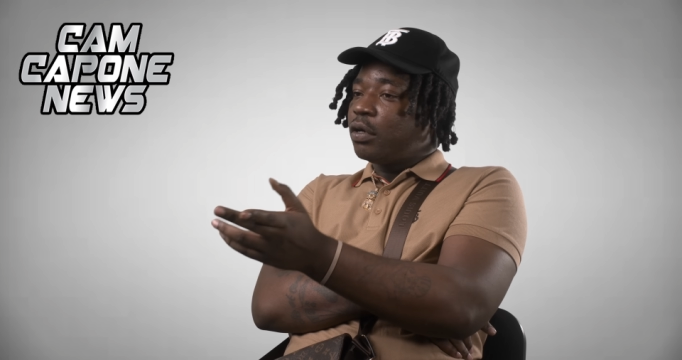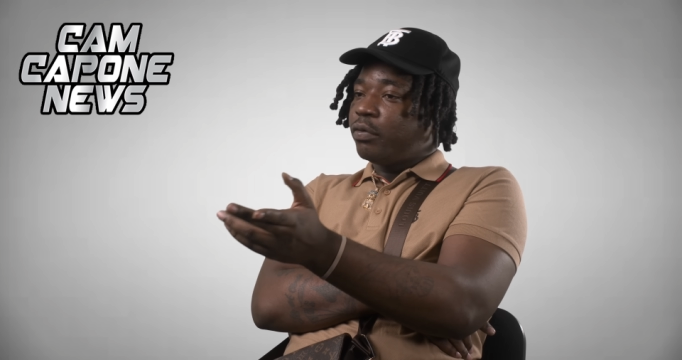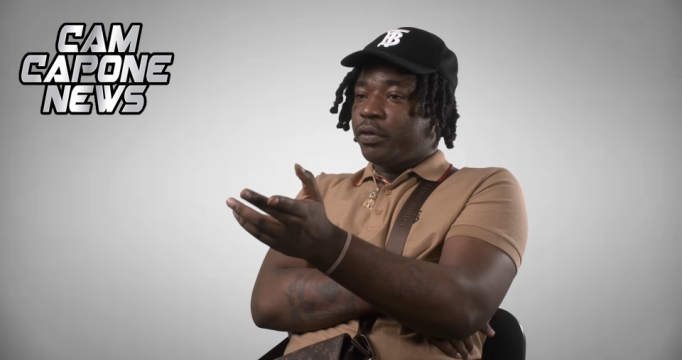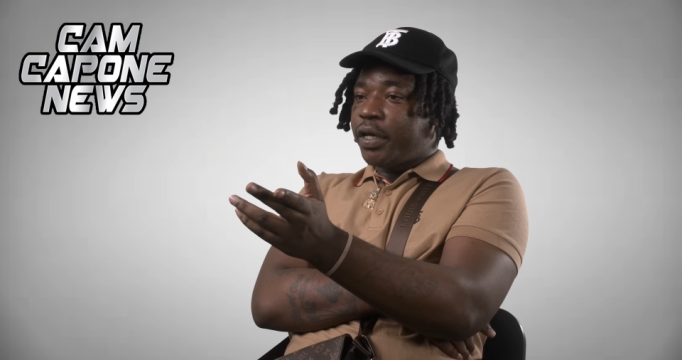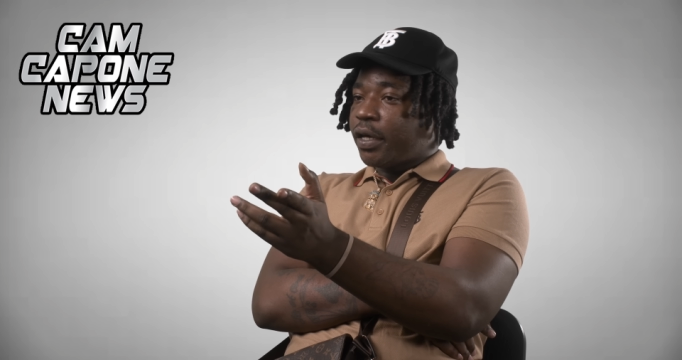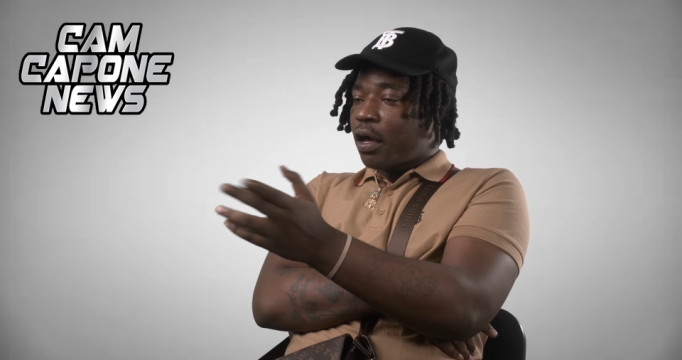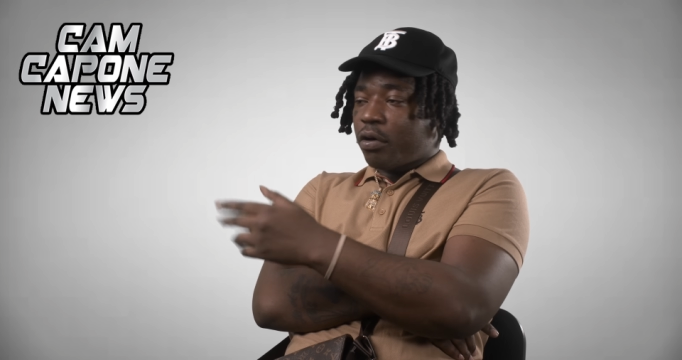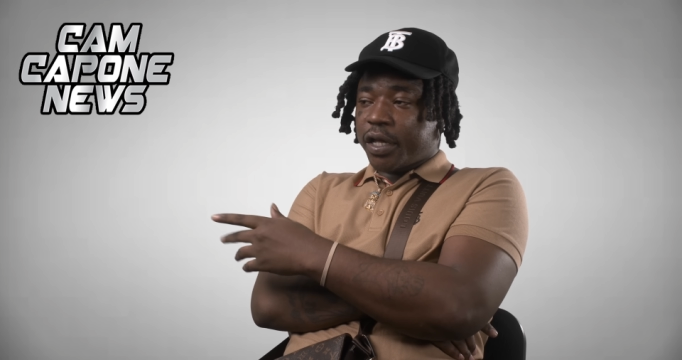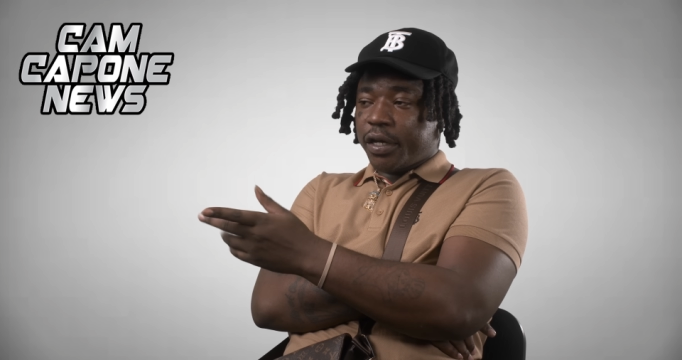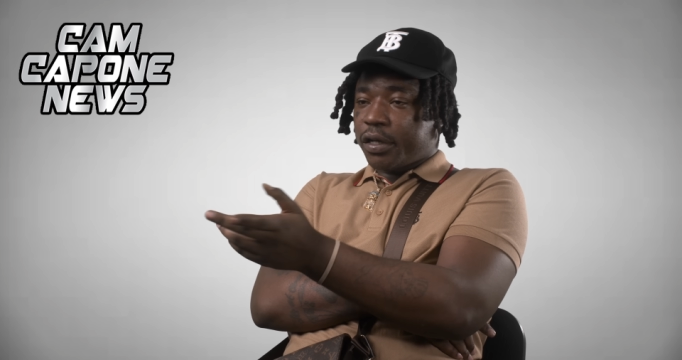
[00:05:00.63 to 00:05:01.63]
know, we get
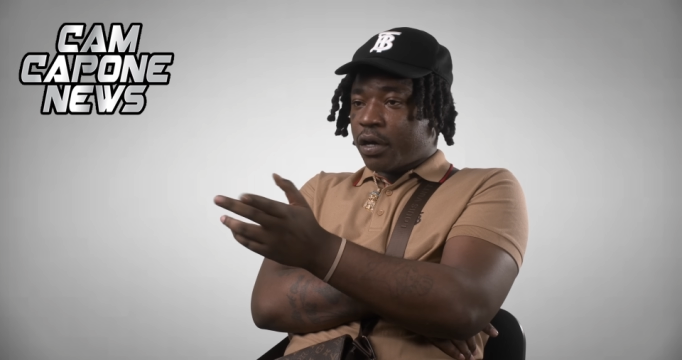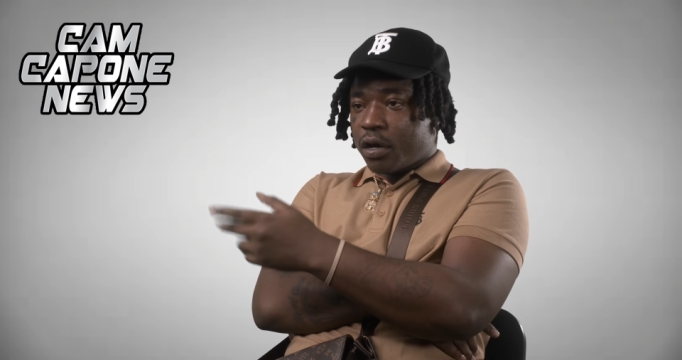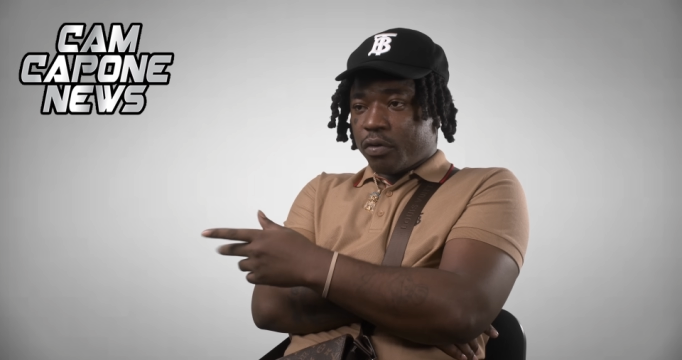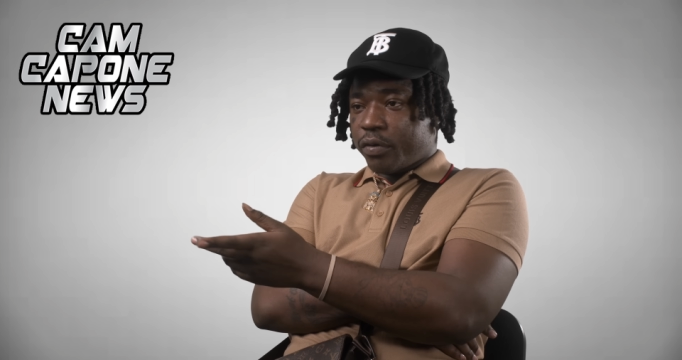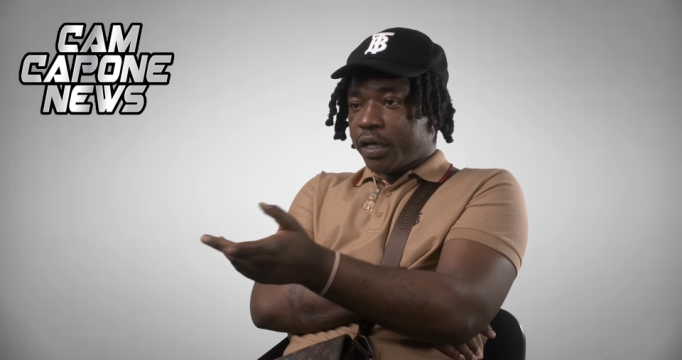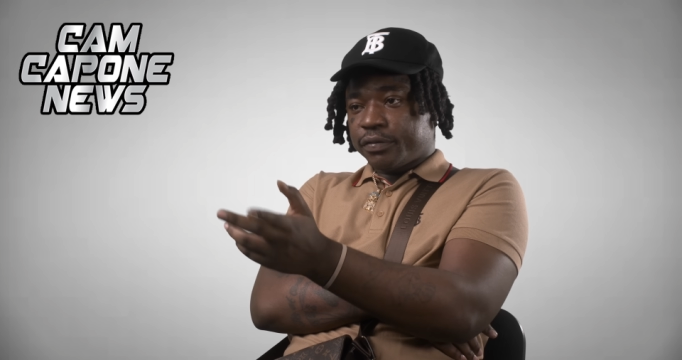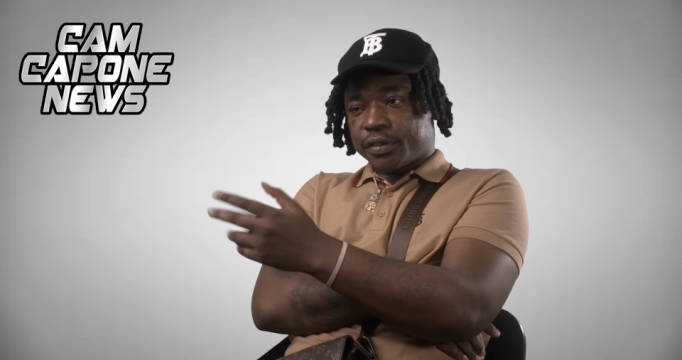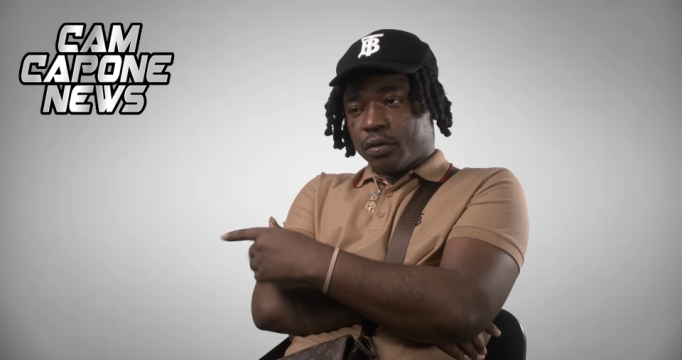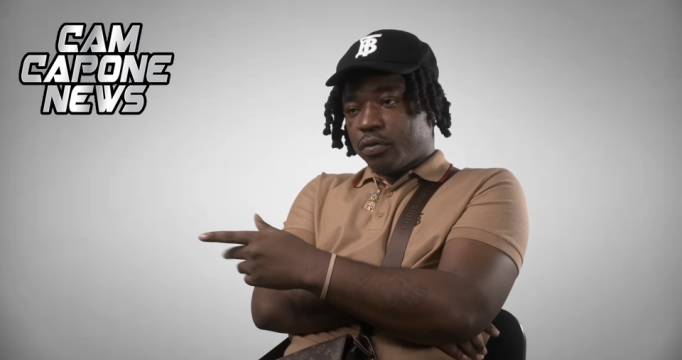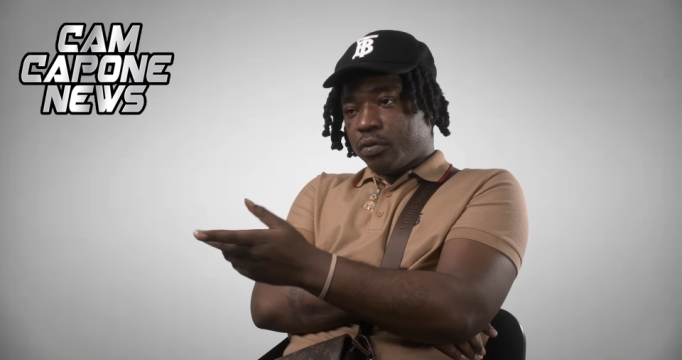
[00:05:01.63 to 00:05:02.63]
caught late in the hallway of
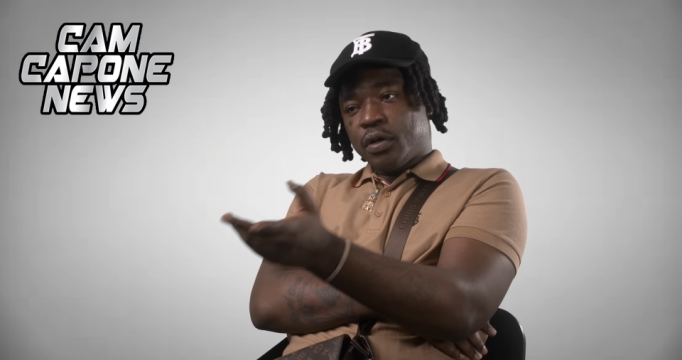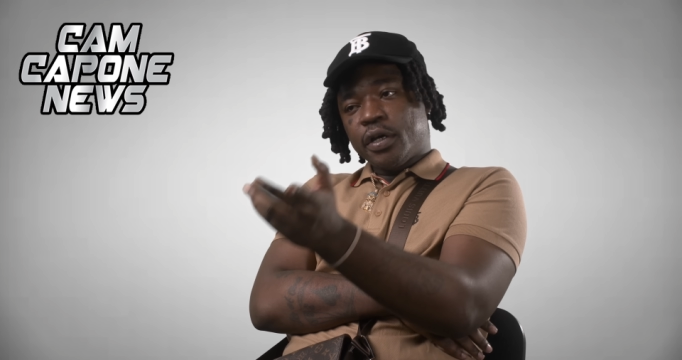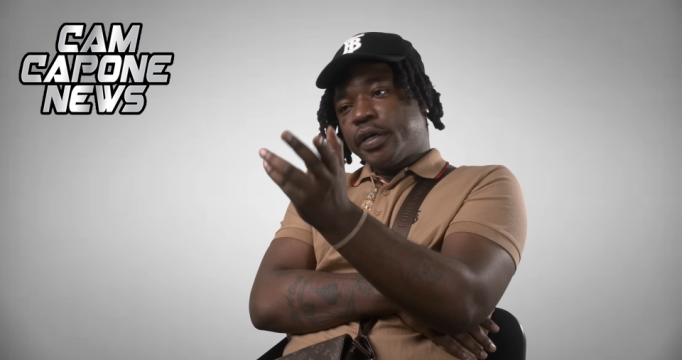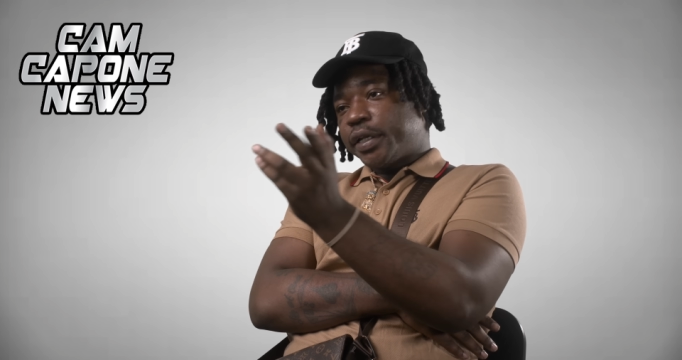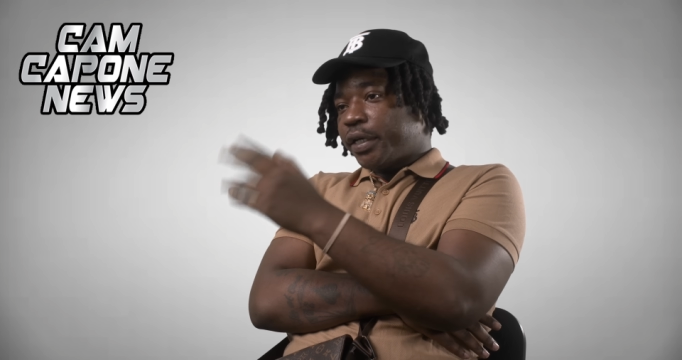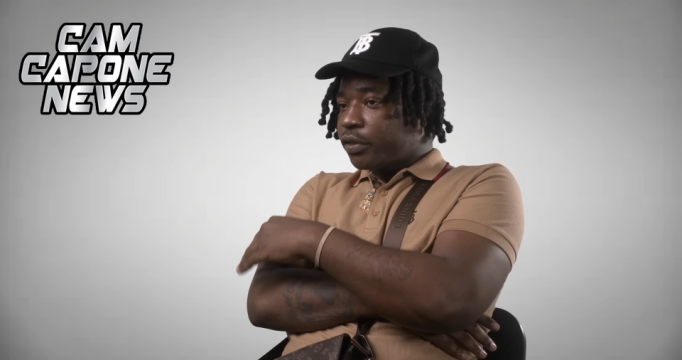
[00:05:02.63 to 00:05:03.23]
school. They